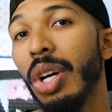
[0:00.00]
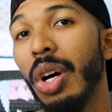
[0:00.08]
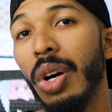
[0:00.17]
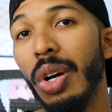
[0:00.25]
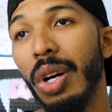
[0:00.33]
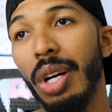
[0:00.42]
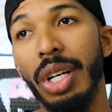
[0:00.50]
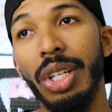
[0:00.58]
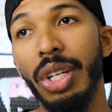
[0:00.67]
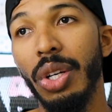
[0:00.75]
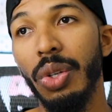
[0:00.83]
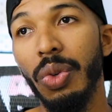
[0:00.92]
or
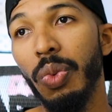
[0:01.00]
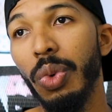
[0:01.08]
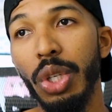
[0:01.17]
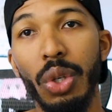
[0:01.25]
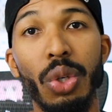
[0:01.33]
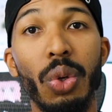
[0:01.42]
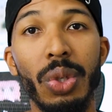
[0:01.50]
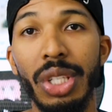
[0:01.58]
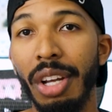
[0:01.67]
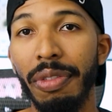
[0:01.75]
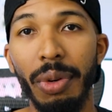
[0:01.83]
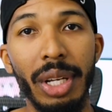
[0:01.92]
you know, when you're doing
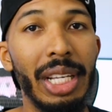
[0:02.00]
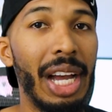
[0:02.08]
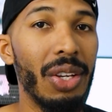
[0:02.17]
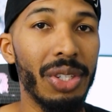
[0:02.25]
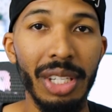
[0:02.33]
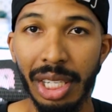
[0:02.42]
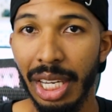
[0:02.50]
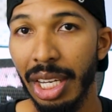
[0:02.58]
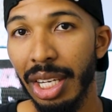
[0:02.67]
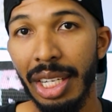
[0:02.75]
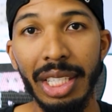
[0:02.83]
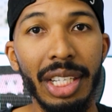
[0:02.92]
stuff around the house,
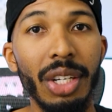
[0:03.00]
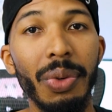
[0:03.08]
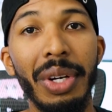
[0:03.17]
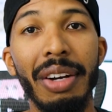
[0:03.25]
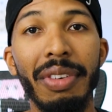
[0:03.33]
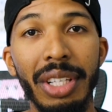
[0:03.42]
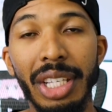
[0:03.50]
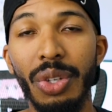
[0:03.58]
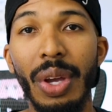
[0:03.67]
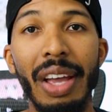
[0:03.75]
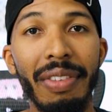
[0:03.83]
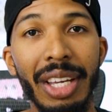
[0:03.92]
cooking, cleaning, or whatever, and then
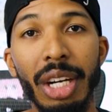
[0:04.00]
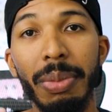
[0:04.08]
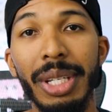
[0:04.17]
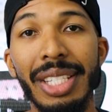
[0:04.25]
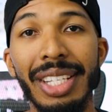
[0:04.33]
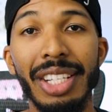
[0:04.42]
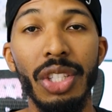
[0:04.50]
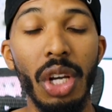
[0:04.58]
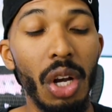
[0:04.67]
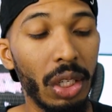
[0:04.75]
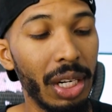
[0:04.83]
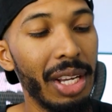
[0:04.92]
you have the earbuds in to
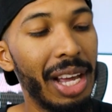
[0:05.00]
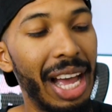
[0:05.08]
talk,